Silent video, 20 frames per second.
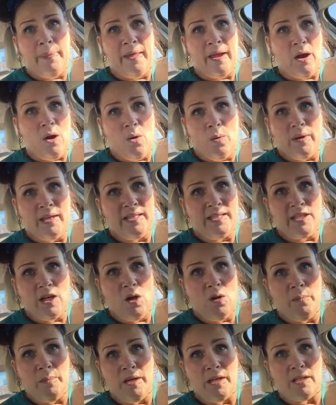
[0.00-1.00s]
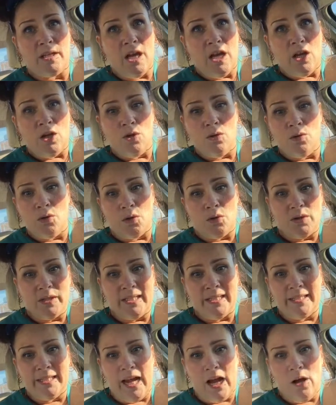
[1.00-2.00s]
they always tell me, you know,
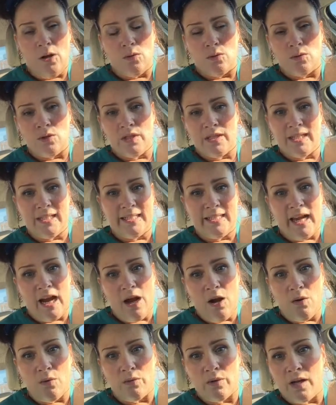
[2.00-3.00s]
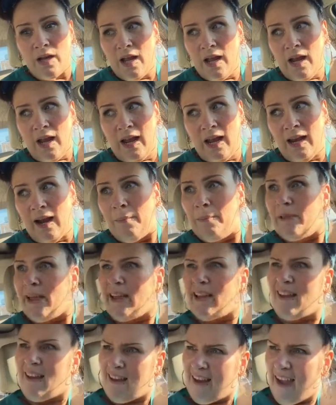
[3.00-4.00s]
sit down, sit down. And I'm
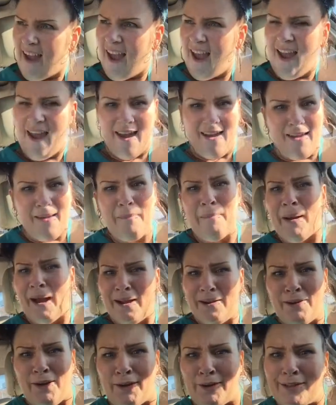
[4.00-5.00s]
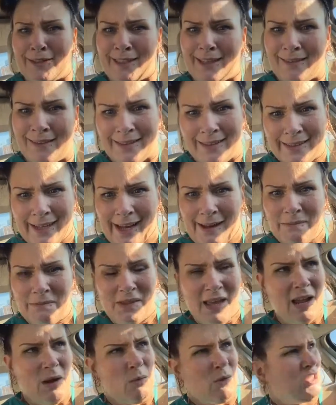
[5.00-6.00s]
like, hey, my nurse said the same
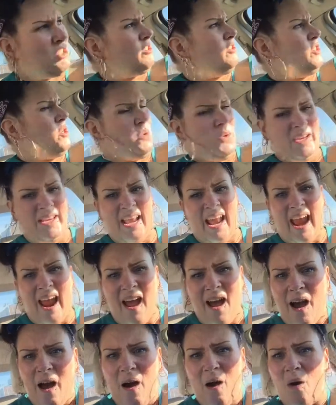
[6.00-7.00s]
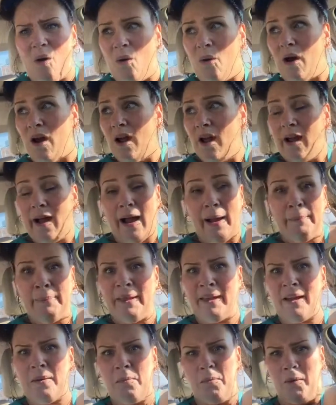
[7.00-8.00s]
thing. What you doing now? I'm
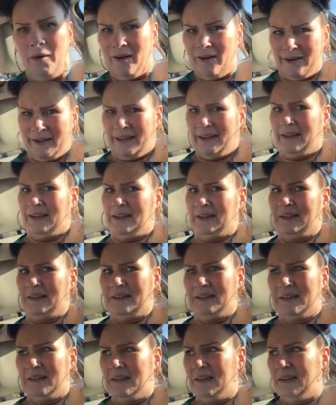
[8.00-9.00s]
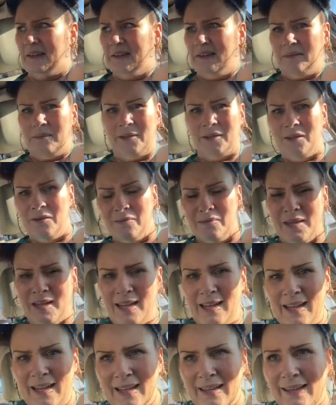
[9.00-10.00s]
like, I'm working what do you
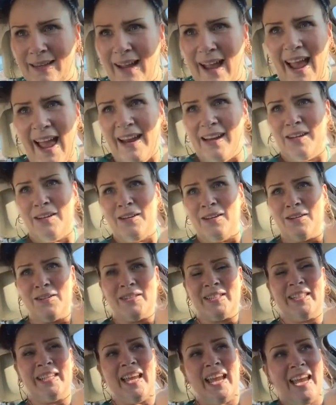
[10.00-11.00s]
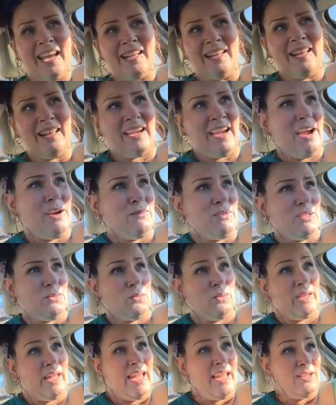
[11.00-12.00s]
mean? I had a nursing aide that I was
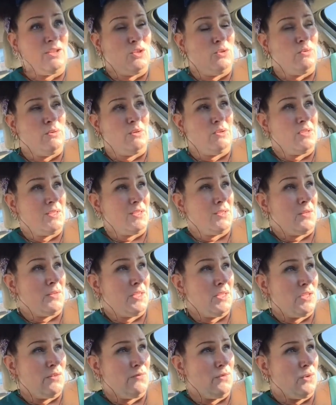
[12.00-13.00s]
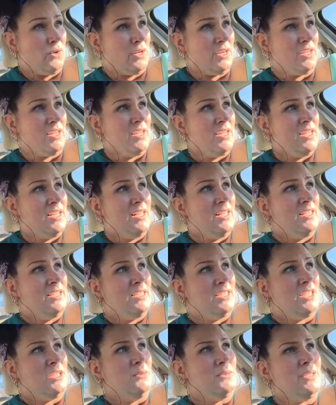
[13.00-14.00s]
when they had two nurses on each floor.
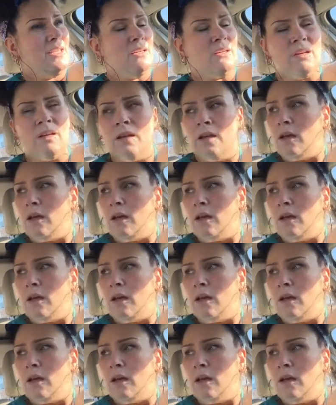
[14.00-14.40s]
She was like,